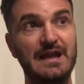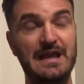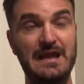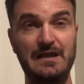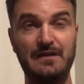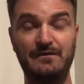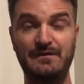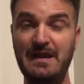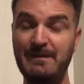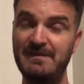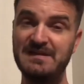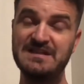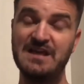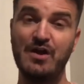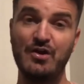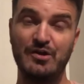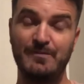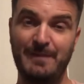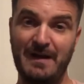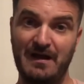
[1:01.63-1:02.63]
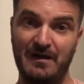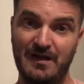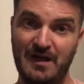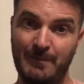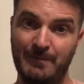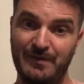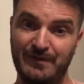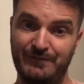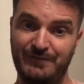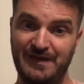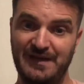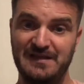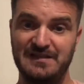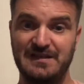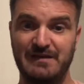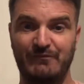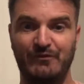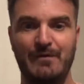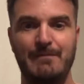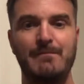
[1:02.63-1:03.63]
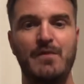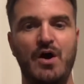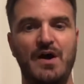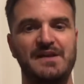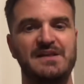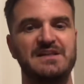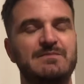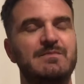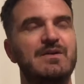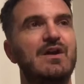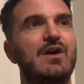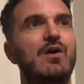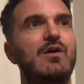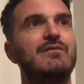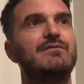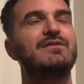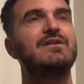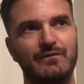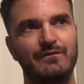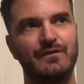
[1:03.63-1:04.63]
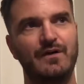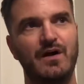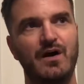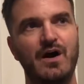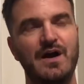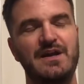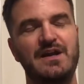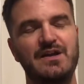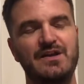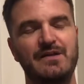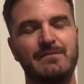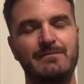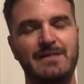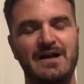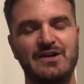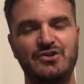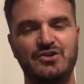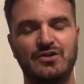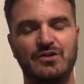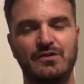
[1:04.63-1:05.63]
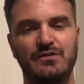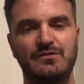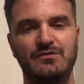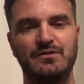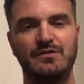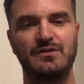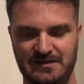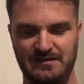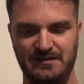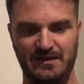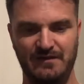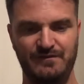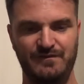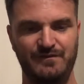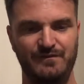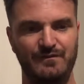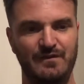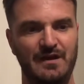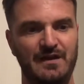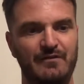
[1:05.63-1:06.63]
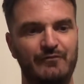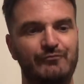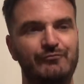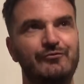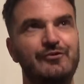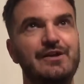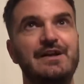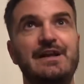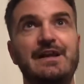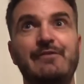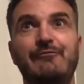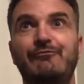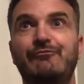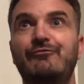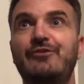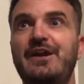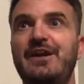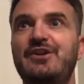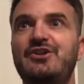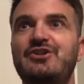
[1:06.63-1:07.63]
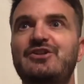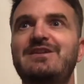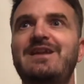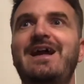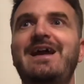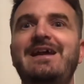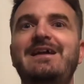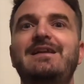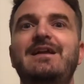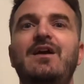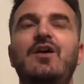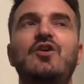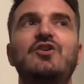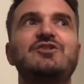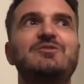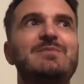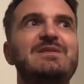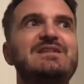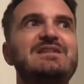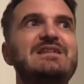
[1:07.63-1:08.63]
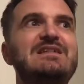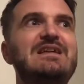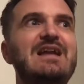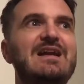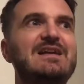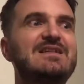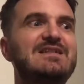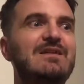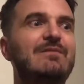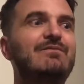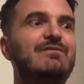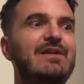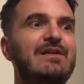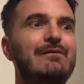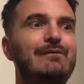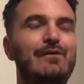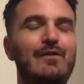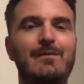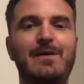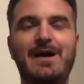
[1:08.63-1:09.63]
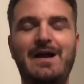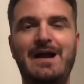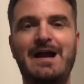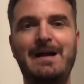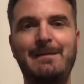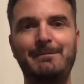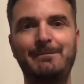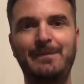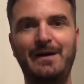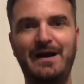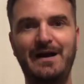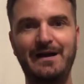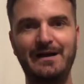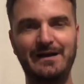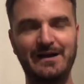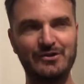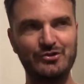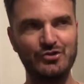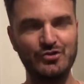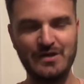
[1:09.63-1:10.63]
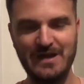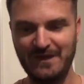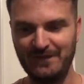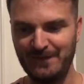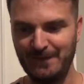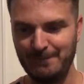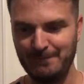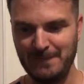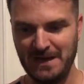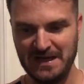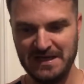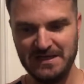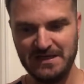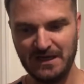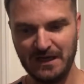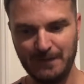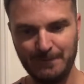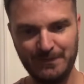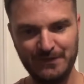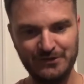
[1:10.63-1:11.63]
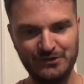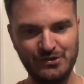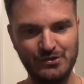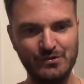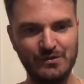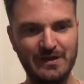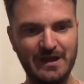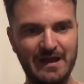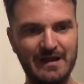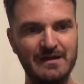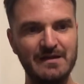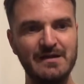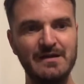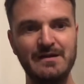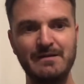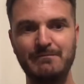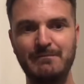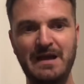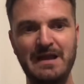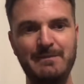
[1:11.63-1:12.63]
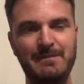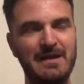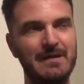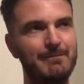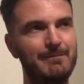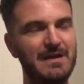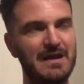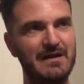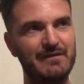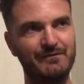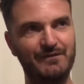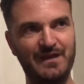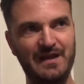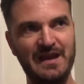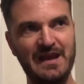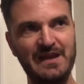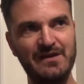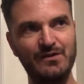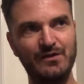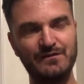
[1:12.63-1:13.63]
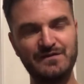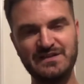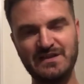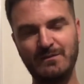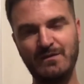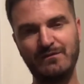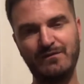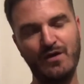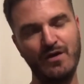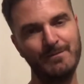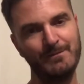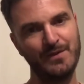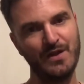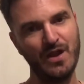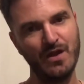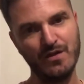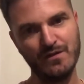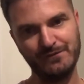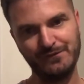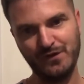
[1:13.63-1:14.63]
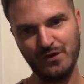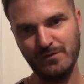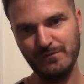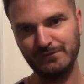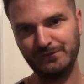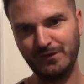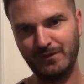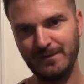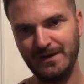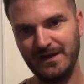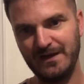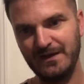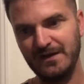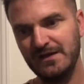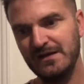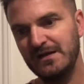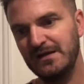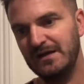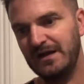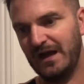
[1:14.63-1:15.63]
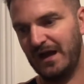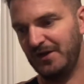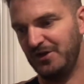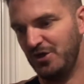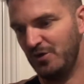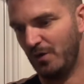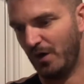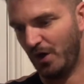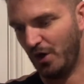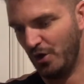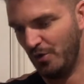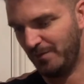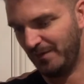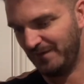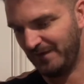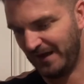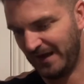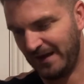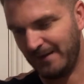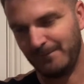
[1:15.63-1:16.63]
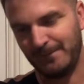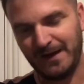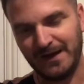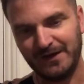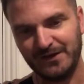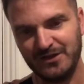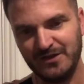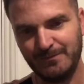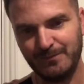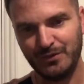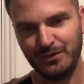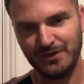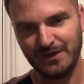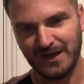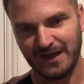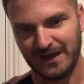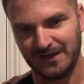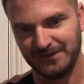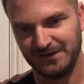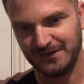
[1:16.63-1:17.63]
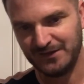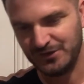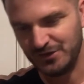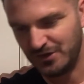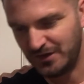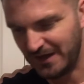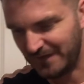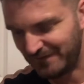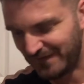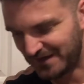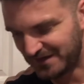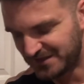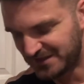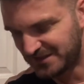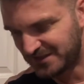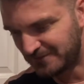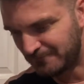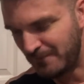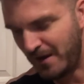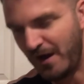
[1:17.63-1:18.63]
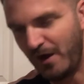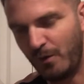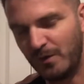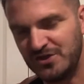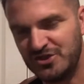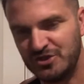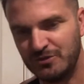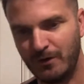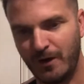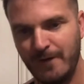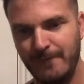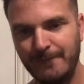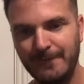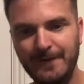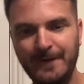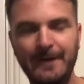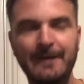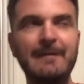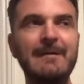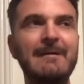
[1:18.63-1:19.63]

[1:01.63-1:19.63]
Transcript: Let me tell you about a couple of things it reminds of. I can imagine if a really rich lady asked me to get something from her handbag, and you get the makeup and you get maybe a bit of the hint of some of her perfume from it, and you open the handbag and you put your hand in and you get that smell as you open it.